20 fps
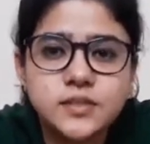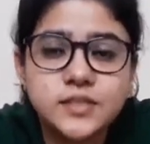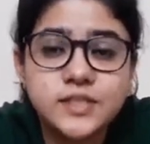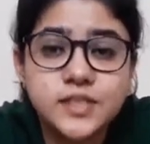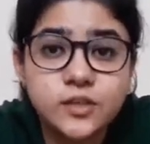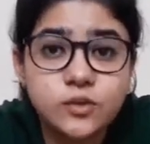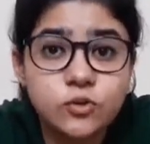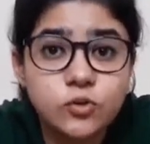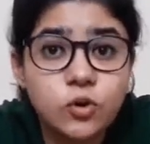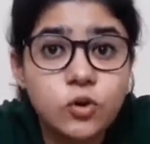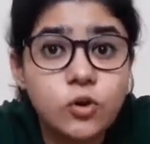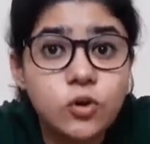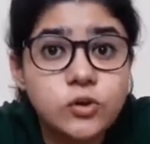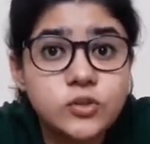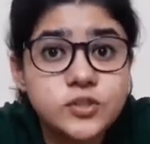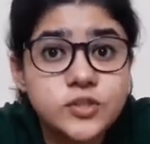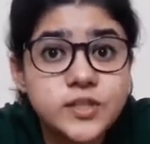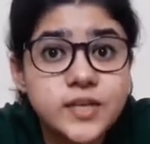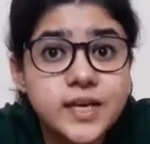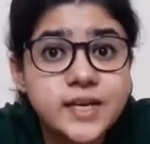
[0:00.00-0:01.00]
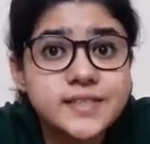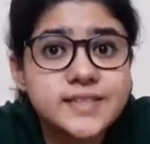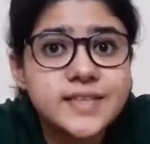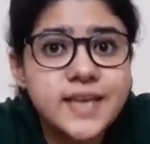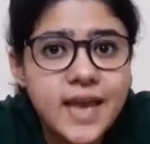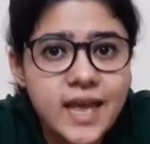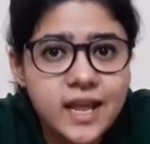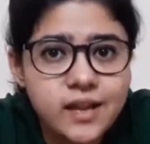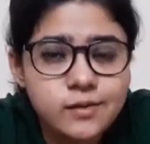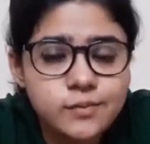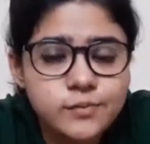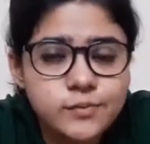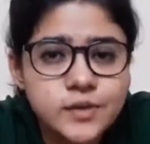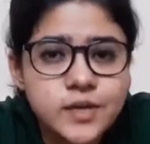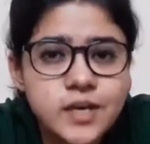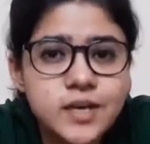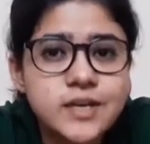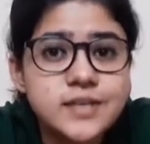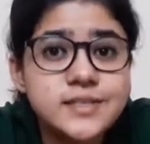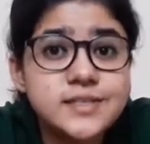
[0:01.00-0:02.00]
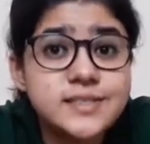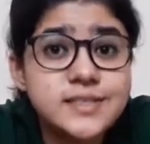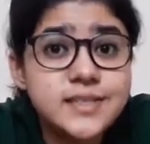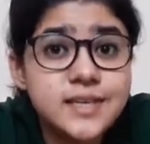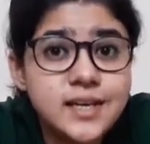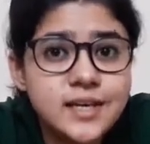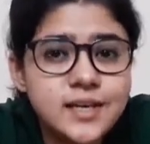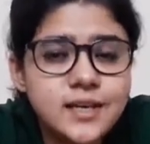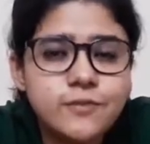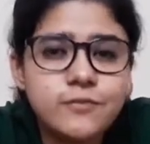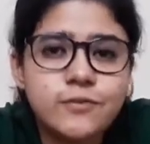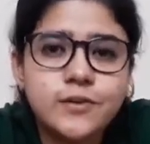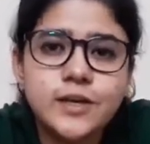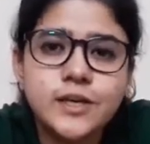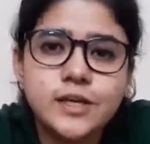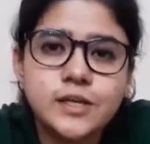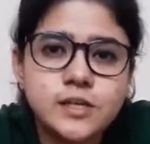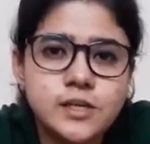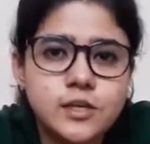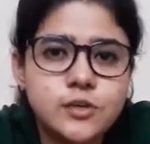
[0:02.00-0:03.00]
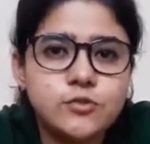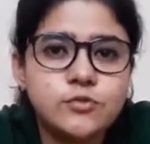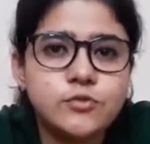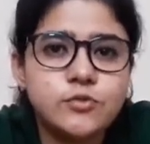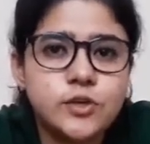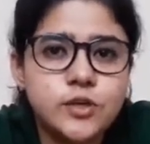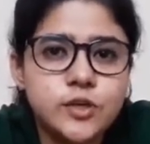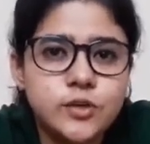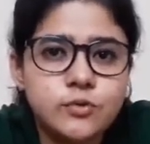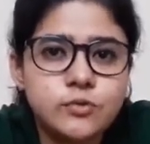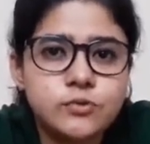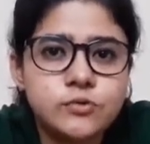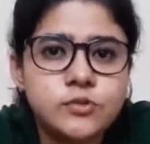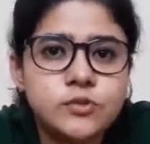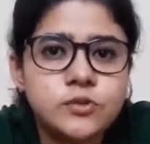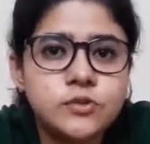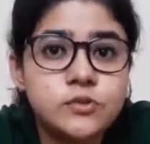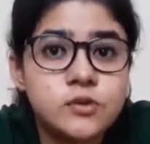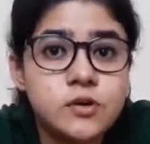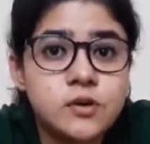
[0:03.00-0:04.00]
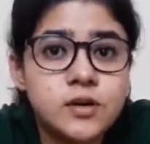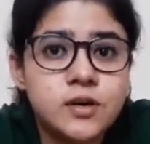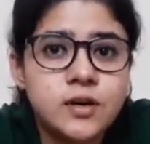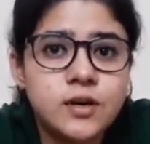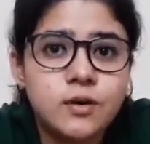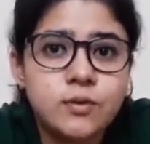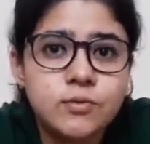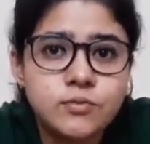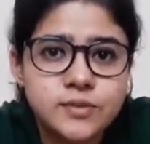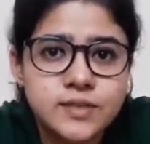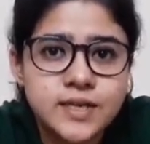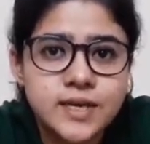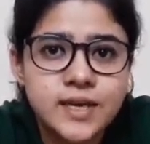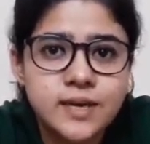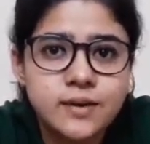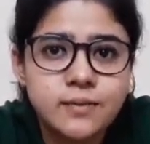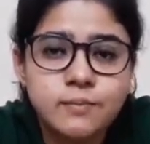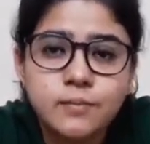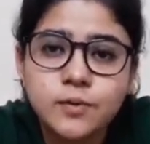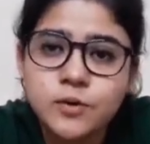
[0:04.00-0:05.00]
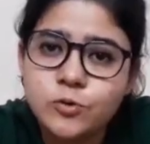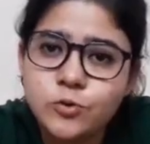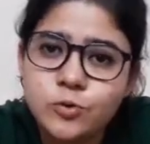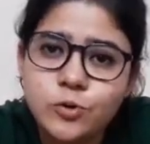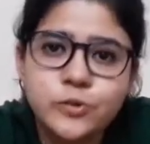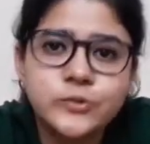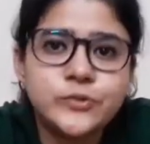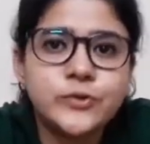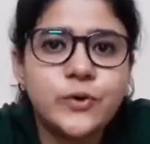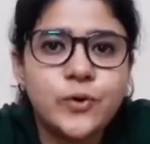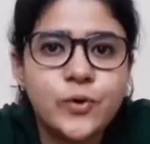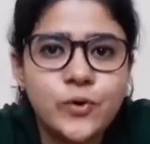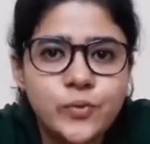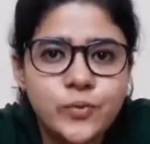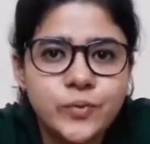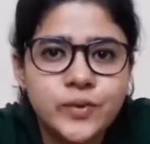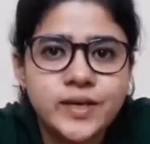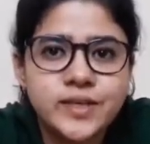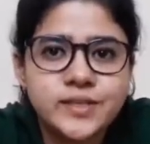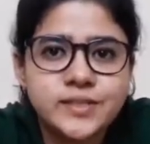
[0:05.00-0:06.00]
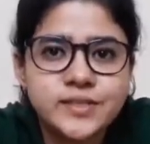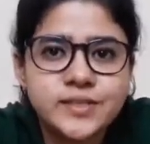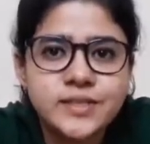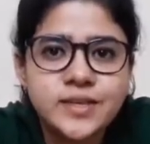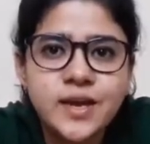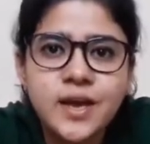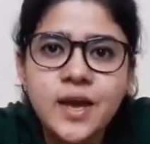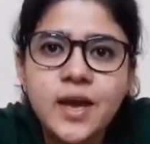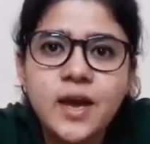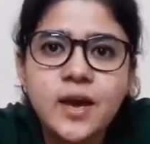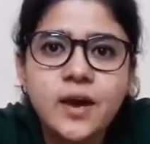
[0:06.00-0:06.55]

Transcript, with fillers: Technology has helped significantly to reduce turnaround time, but not always.